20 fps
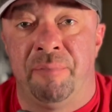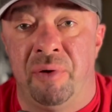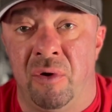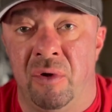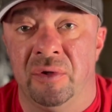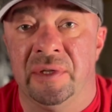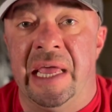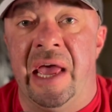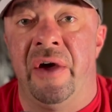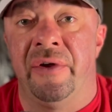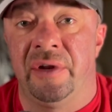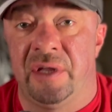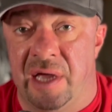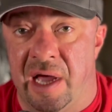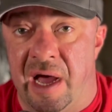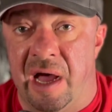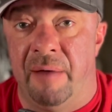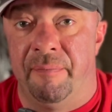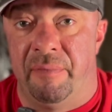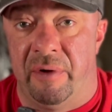pull-down
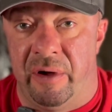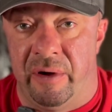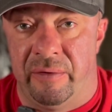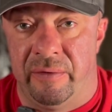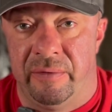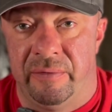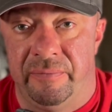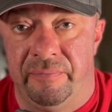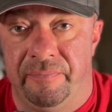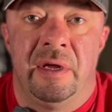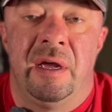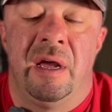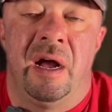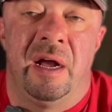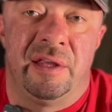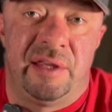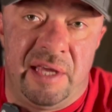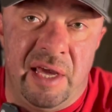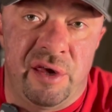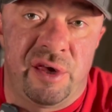combo.
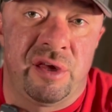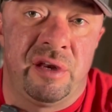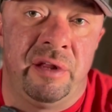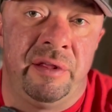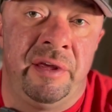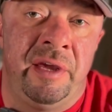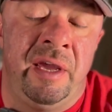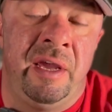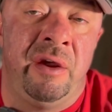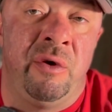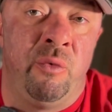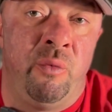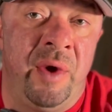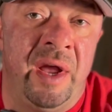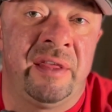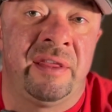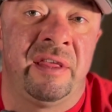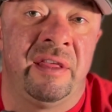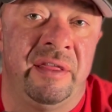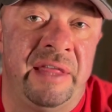Additionally,
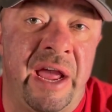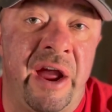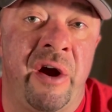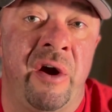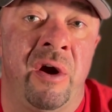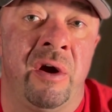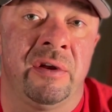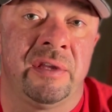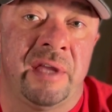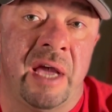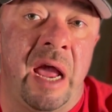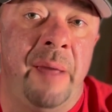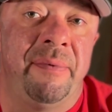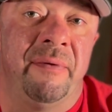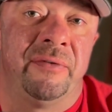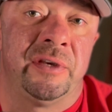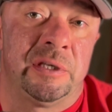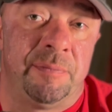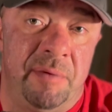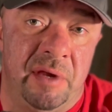with their type
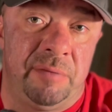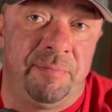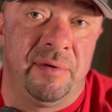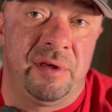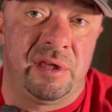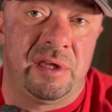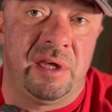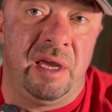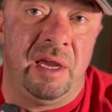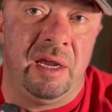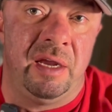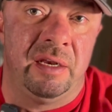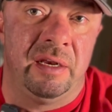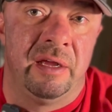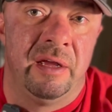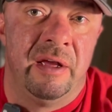of Smith machine,